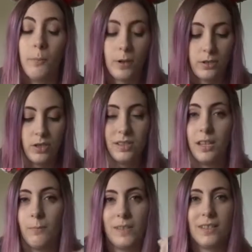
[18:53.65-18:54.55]
but I just
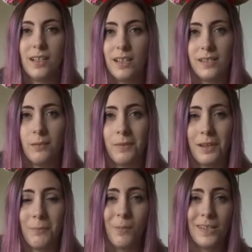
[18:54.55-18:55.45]
keep these in case I'm
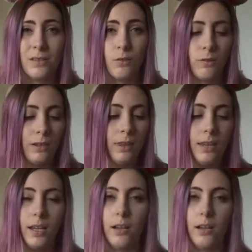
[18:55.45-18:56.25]
getting a blister or anything.